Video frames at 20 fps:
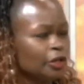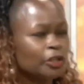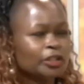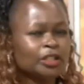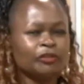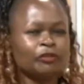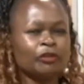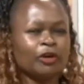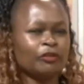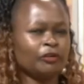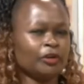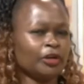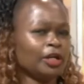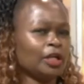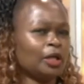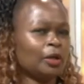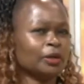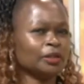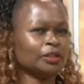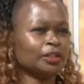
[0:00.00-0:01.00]
You see, for a
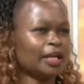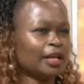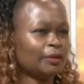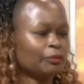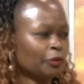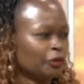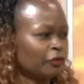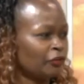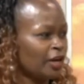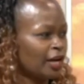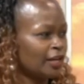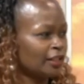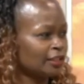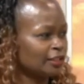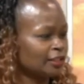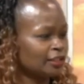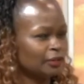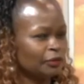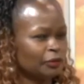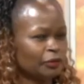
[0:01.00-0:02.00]
very long time, we've,
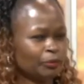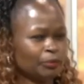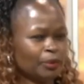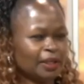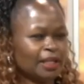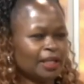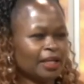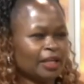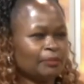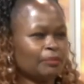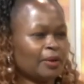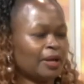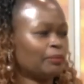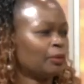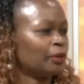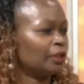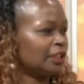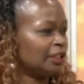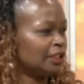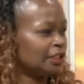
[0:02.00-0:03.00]
had, we've been led
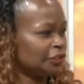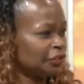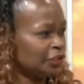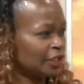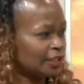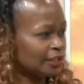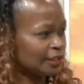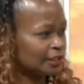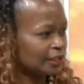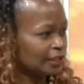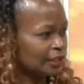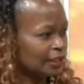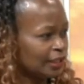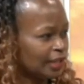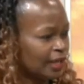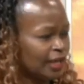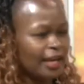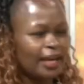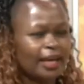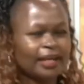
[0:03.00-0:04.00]
by politicians.
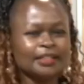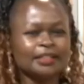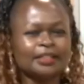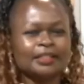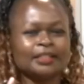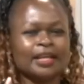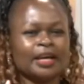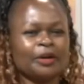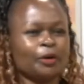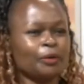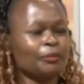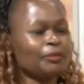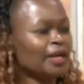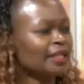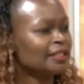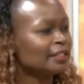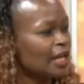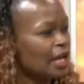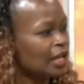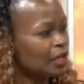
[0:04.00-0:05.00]
Mm-hmm. And
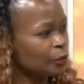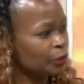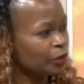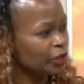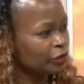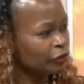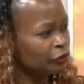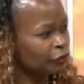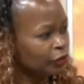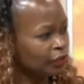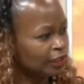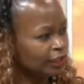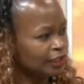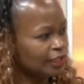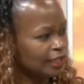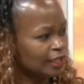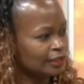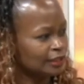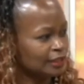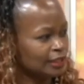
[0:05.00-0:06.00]
Nairobians are looking for
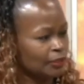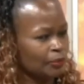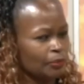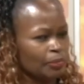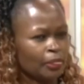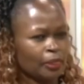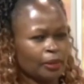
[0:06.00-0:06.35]
leaders.